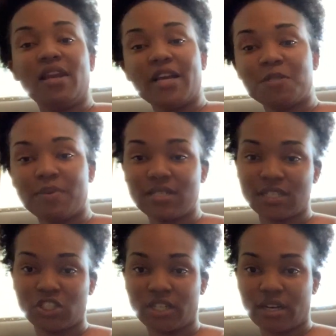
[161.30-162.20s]
next
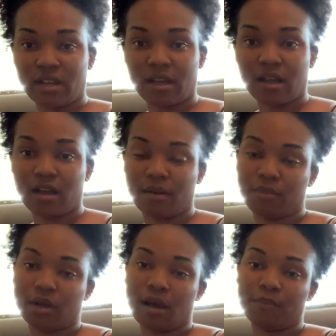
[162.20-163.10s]
position
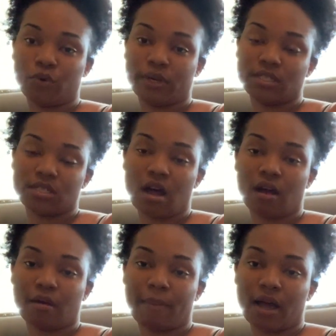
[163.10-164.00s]
I'm going to
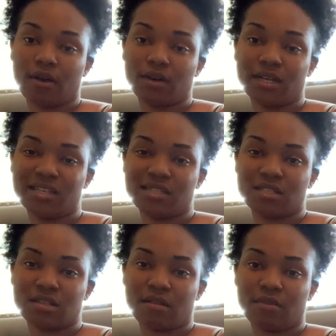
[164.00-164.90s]
talk about
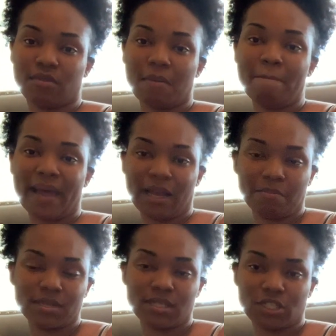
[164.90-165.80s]
is the main
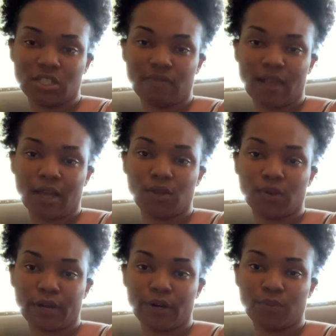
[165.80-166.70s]
position that you
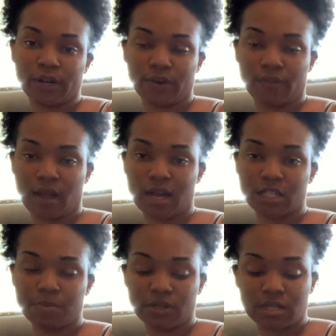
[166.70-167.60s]
learn when you're in the
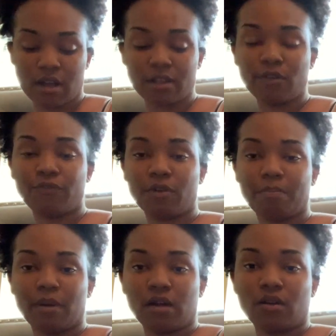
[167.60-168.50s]
hospital. It's called the
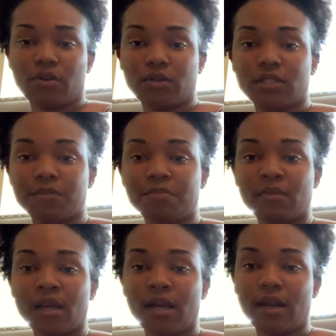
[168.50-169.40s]
football hold.
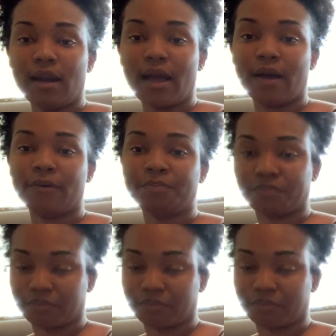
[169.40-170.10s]
Now,